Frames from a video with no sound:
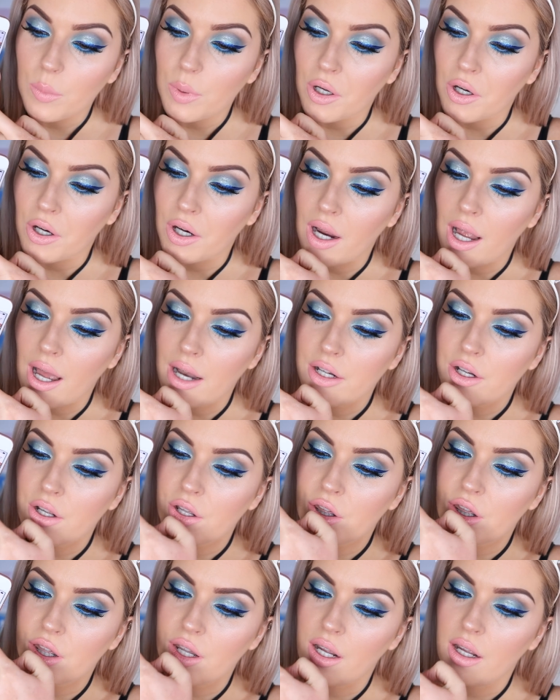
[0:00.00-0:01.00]
we go. How do
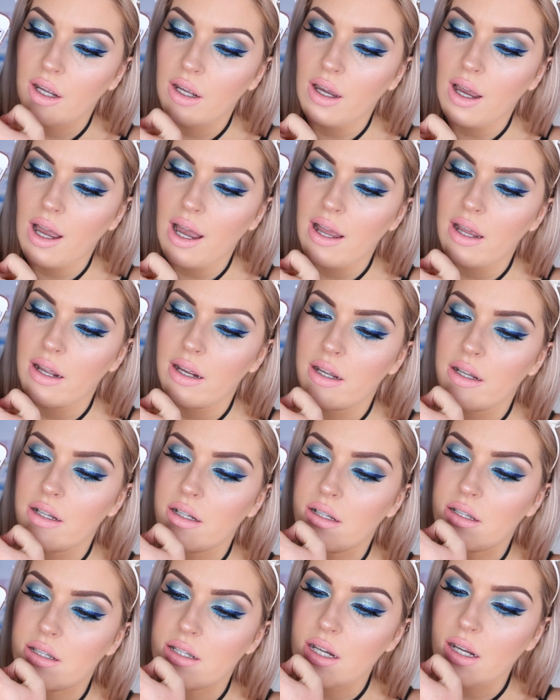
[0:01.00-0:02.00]
you think
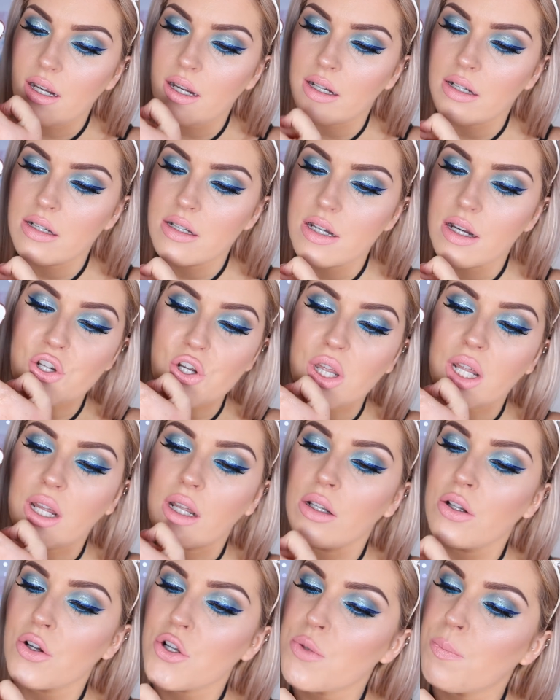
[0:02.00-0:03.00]
I did? Do you think
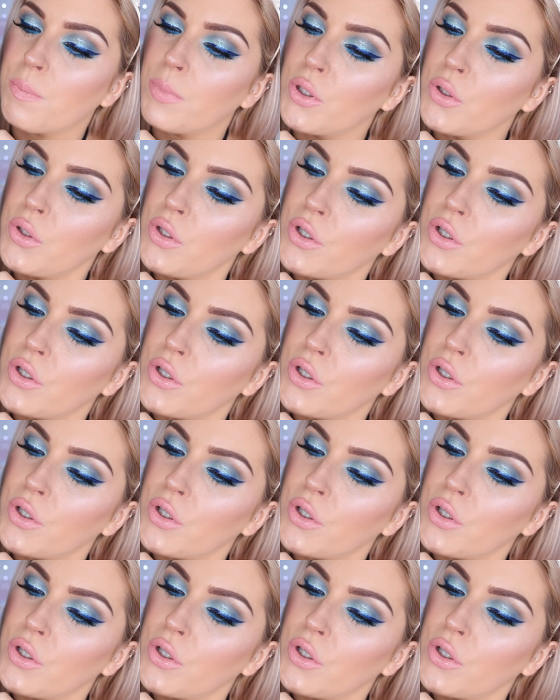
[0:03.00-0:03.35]
it looks Blue